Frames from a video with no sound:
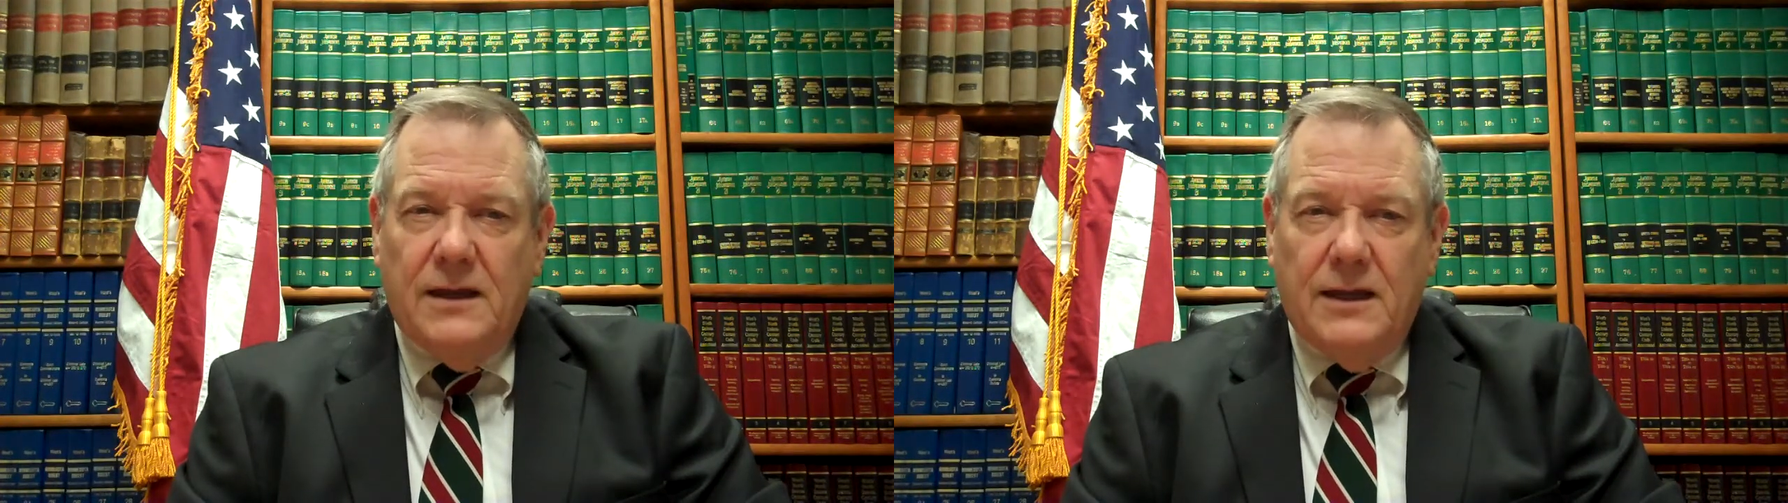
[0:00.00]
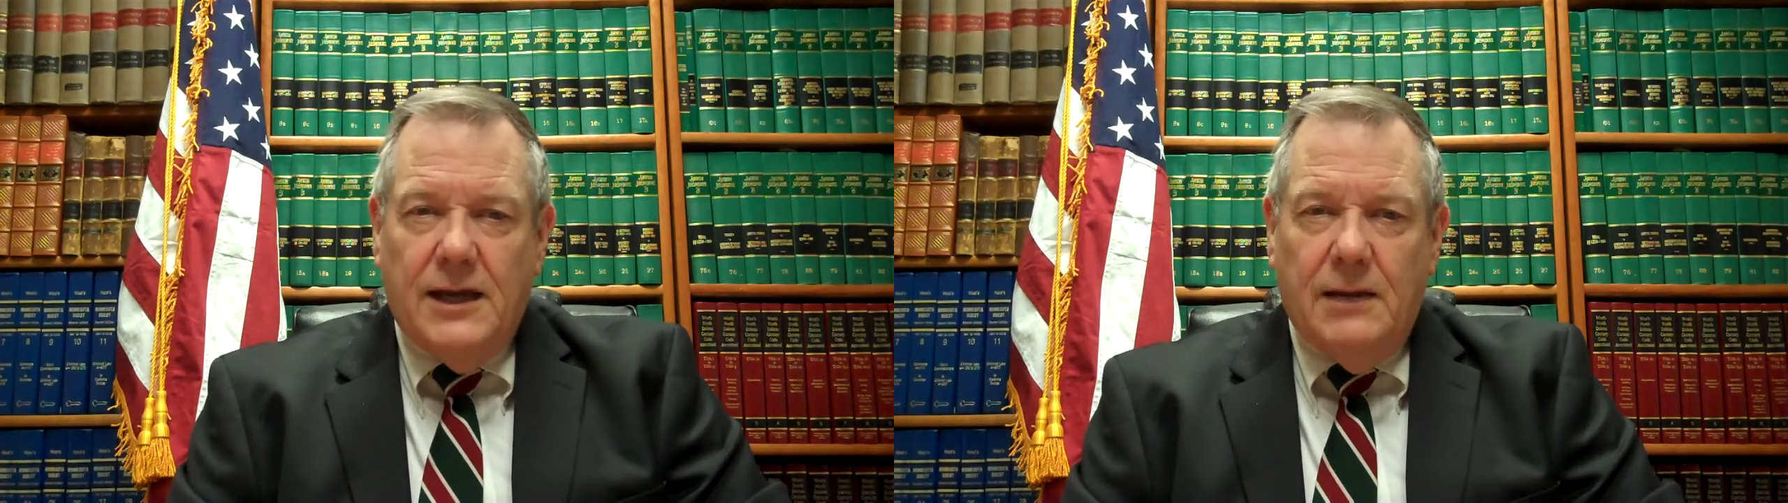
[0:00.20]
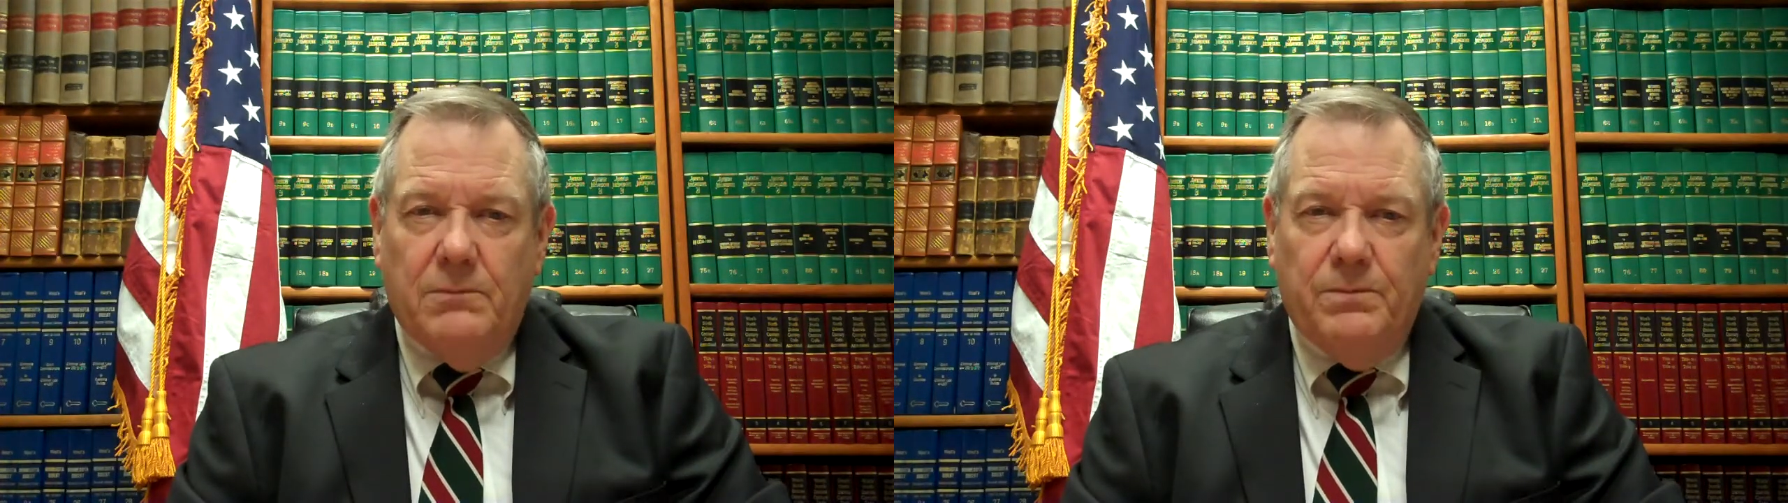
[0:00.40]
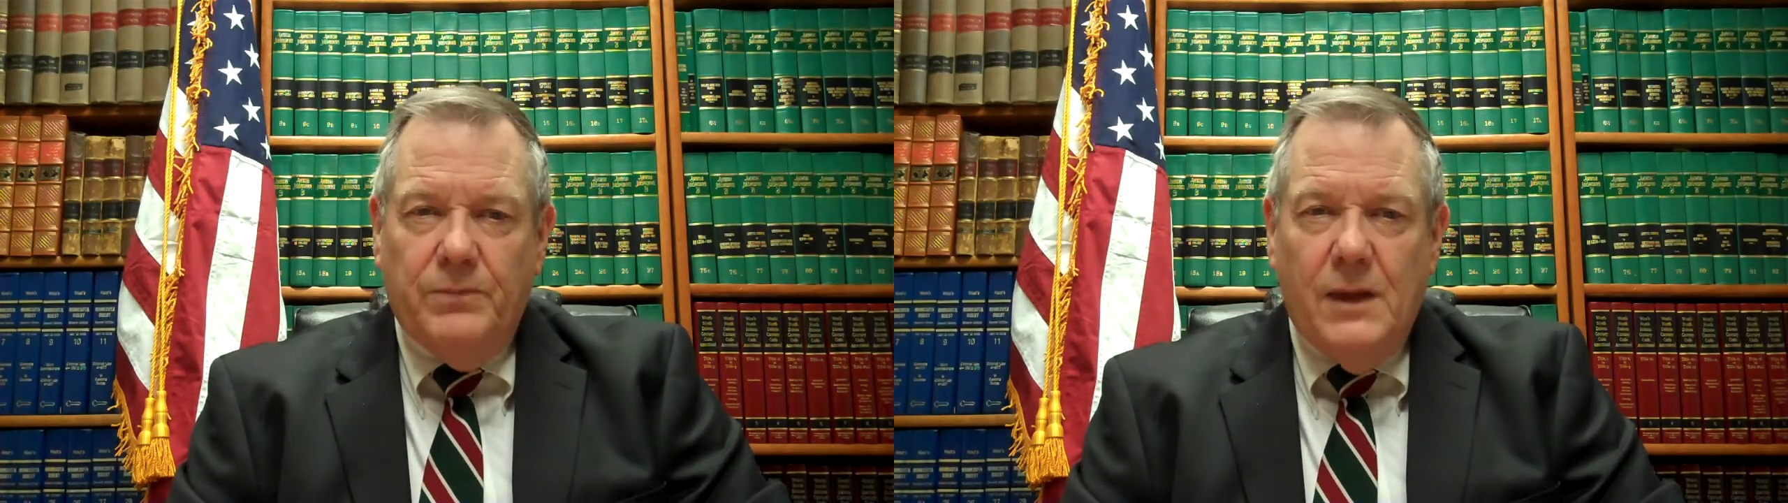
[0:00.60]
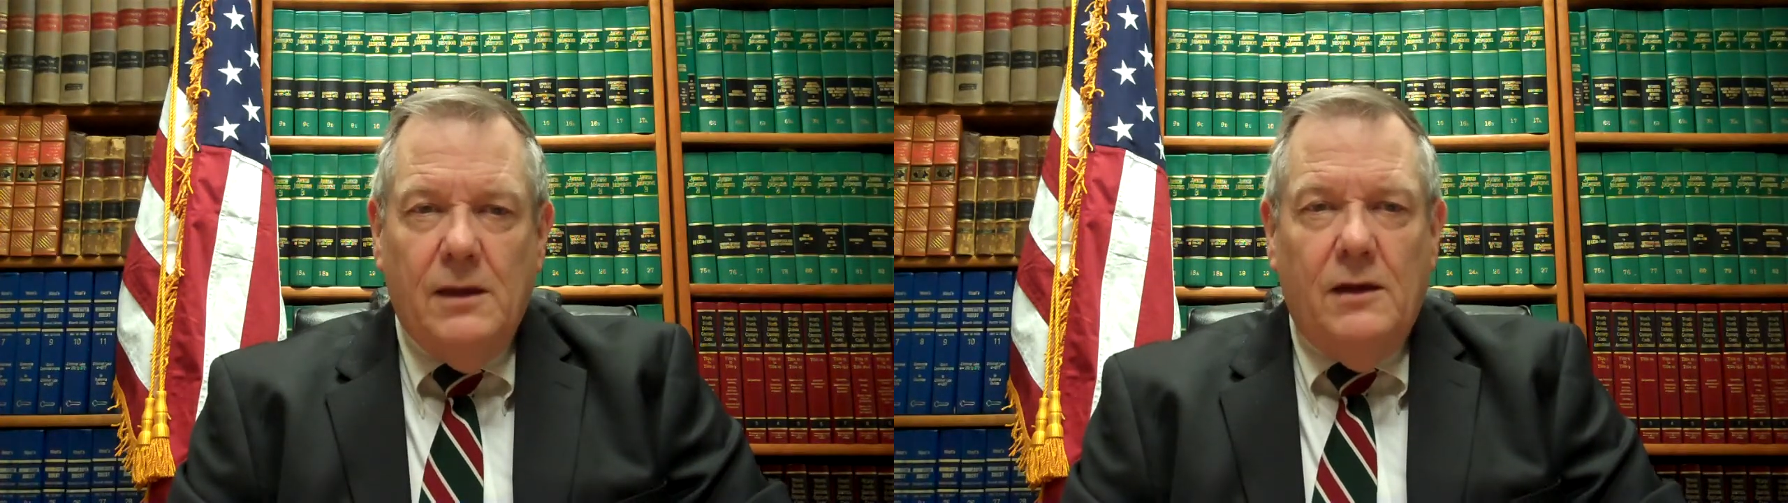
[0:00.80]
claim.
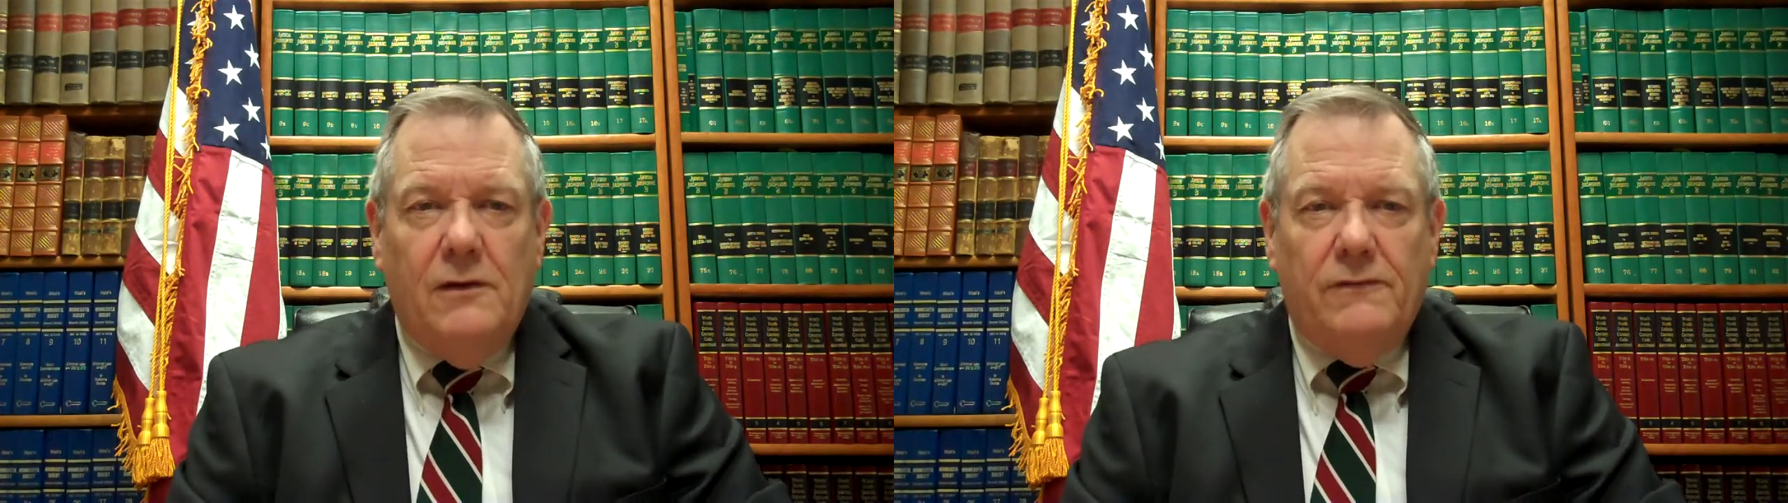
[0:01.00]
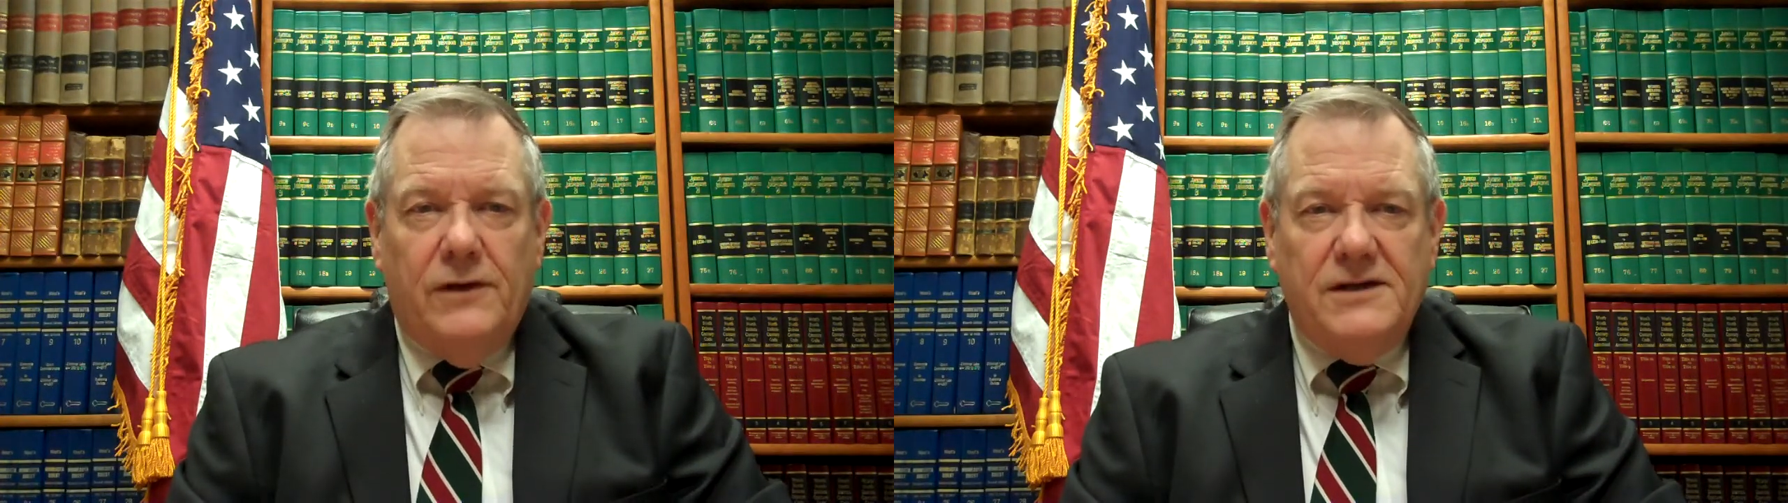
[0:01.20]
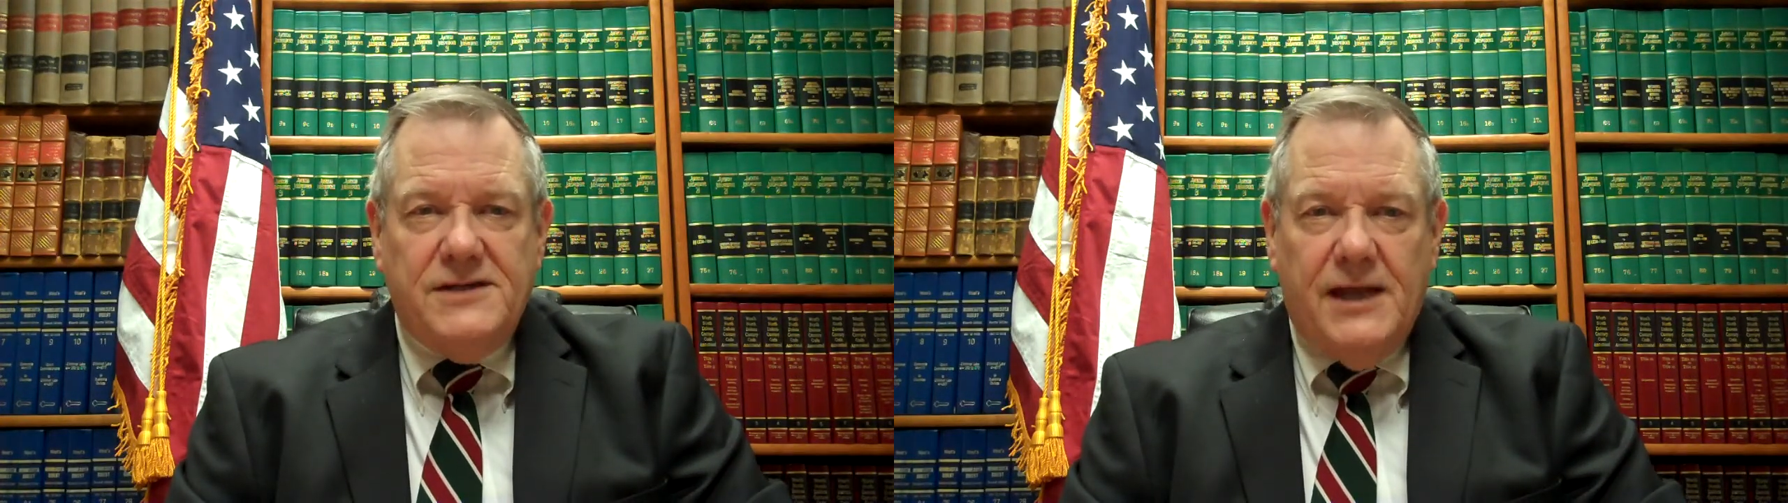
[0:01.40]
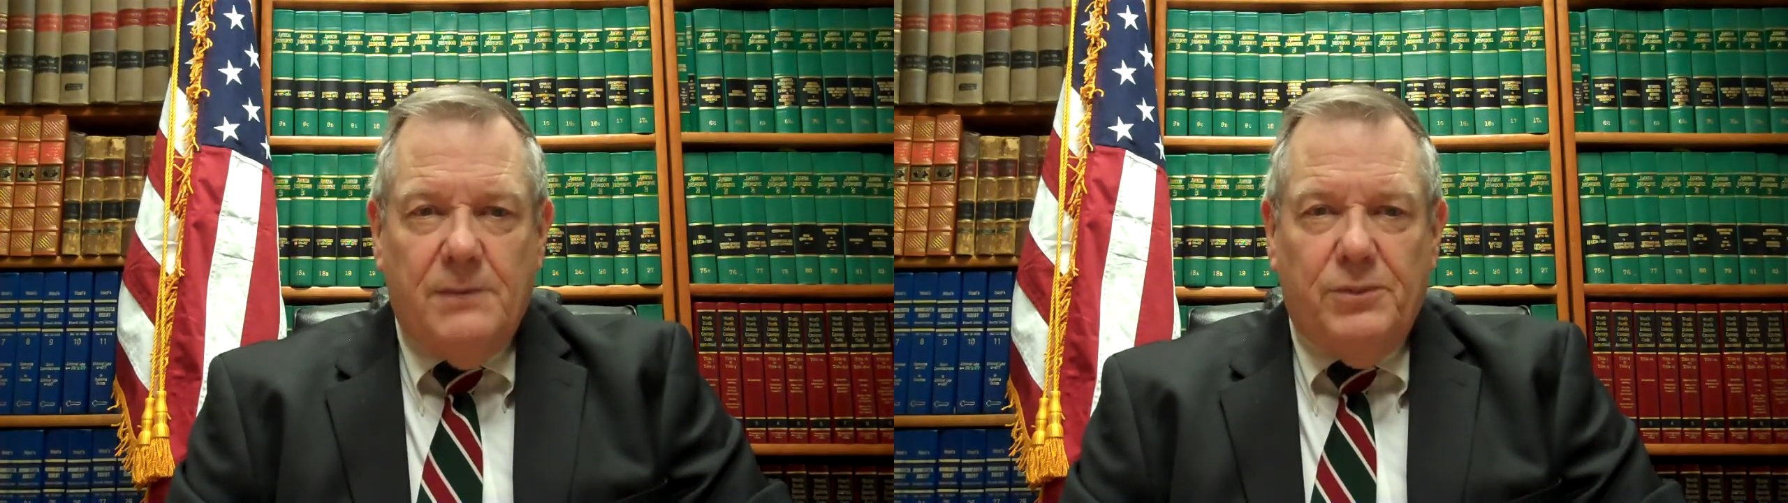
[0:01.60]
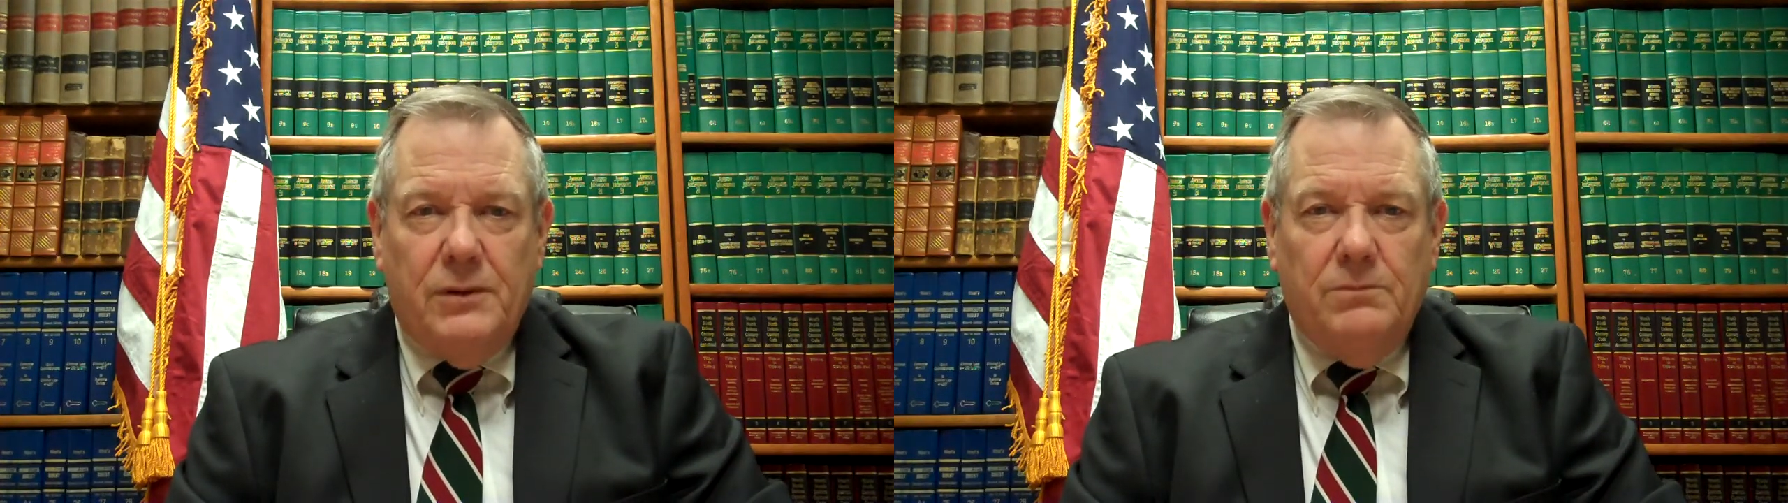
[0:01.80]
For
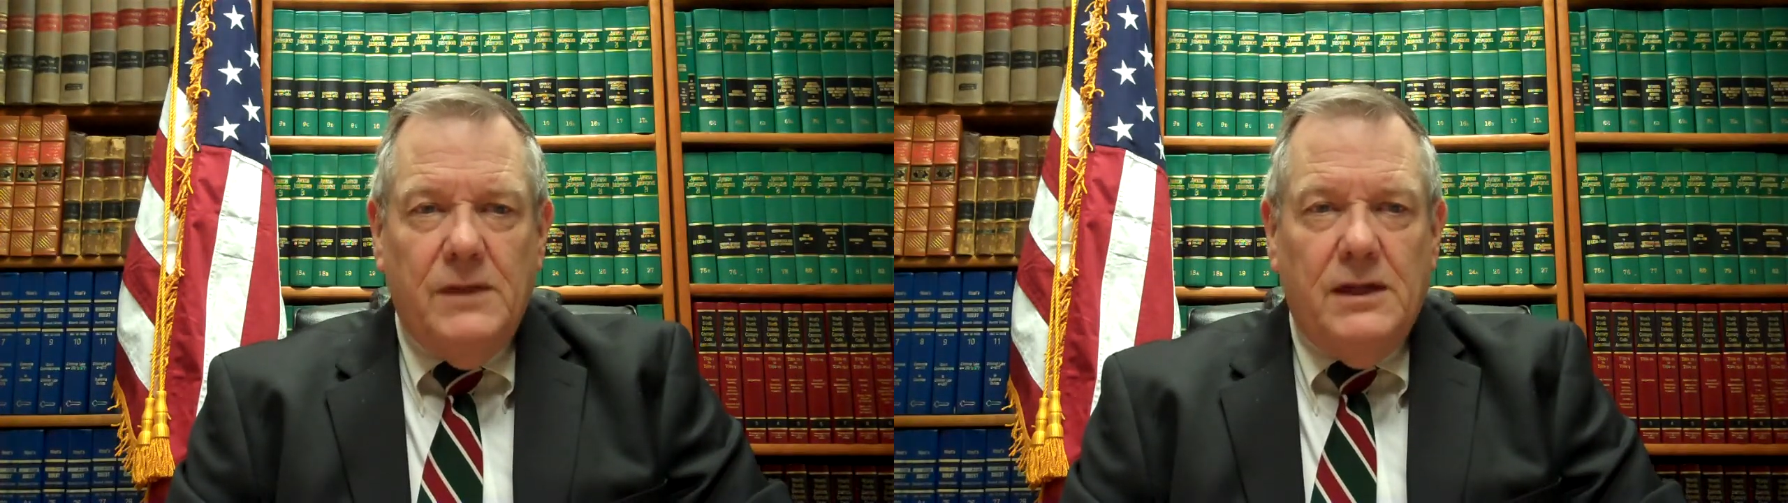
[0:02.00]
example,